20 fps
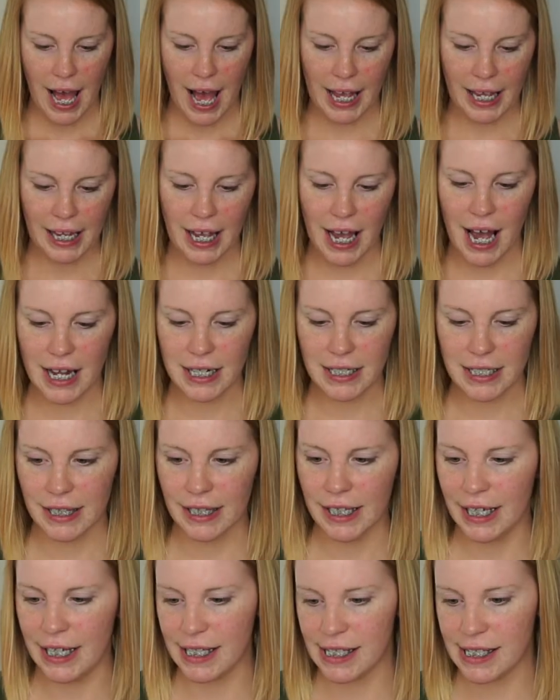I got
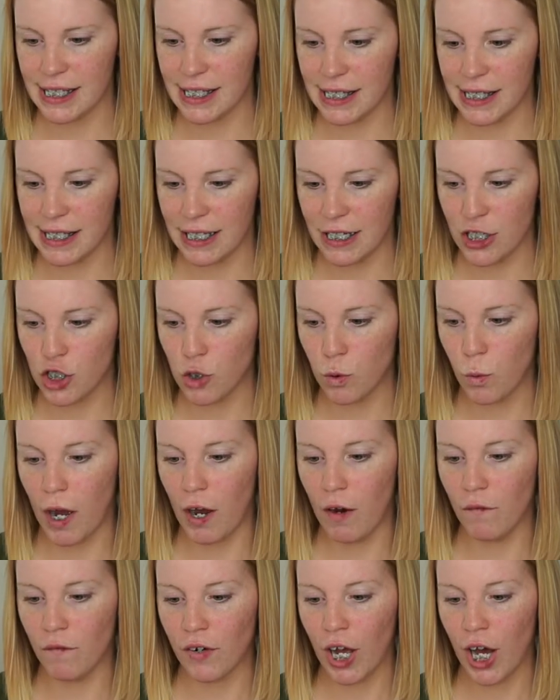this
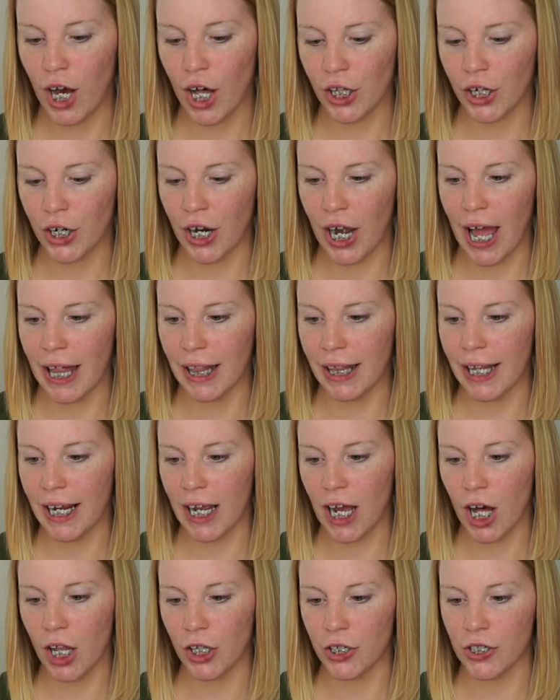12 color LA
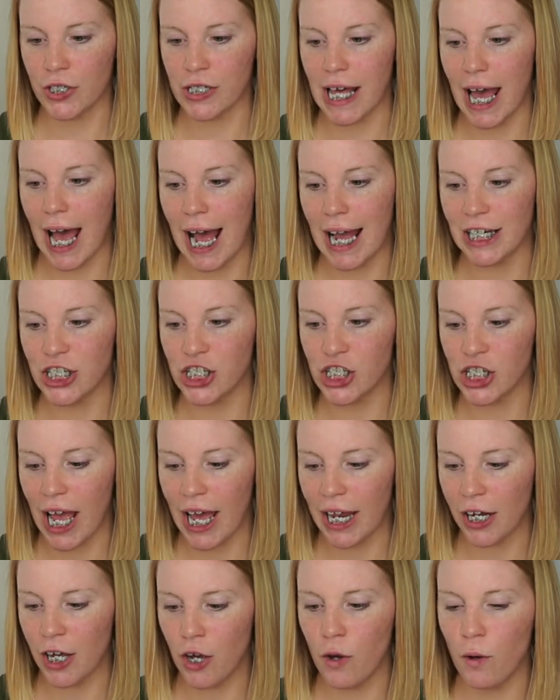Colors
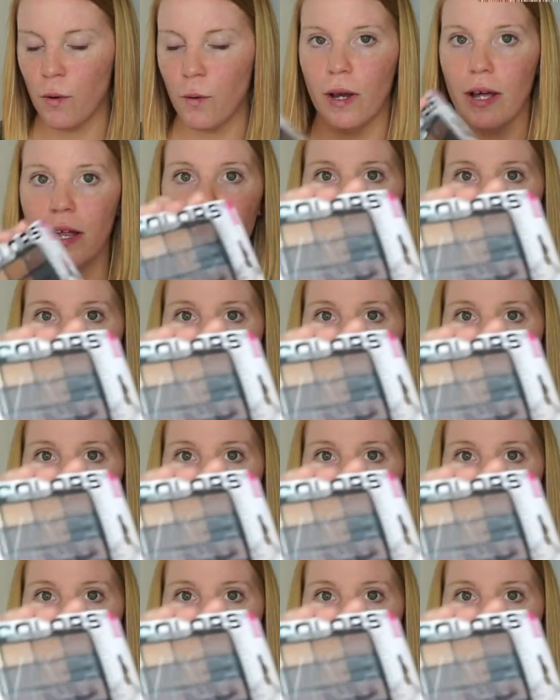eyeshadow